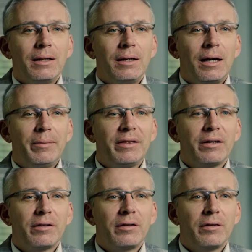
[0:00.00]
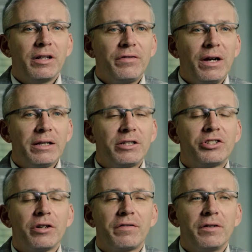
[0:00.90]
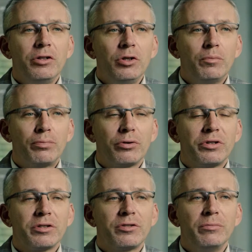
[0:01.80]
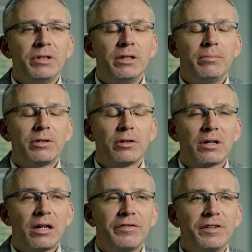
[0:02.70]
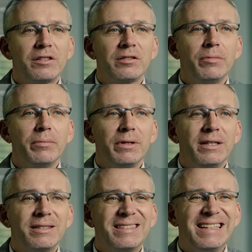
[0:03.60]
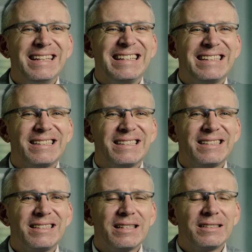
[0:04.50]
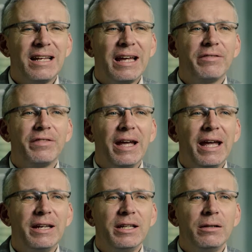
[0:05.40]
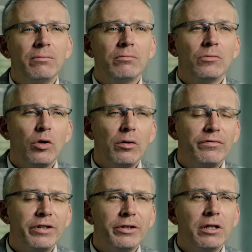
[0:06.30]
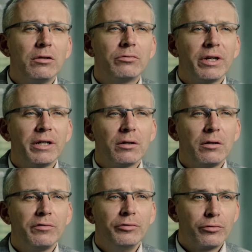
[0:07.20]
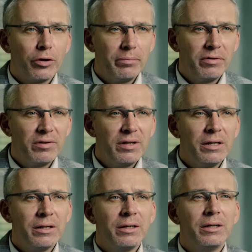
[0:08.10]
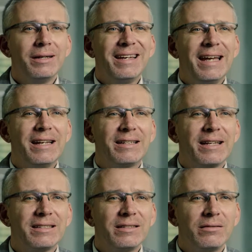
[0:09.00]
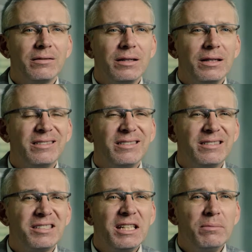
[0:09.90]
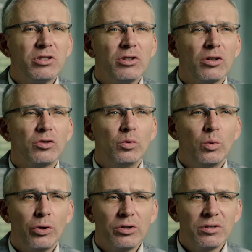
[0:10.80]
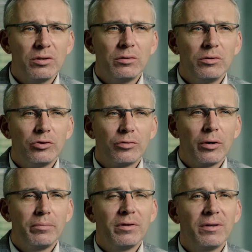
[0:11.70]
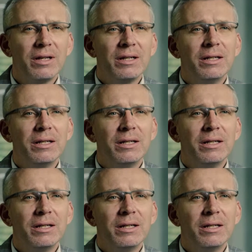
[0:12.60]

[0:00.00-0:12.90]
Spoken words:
the advantage of the new proteasome inhibitor carfilzomib is it doesn't have any or very low rate of neuropathy, and it seems not to worsen neuropathy.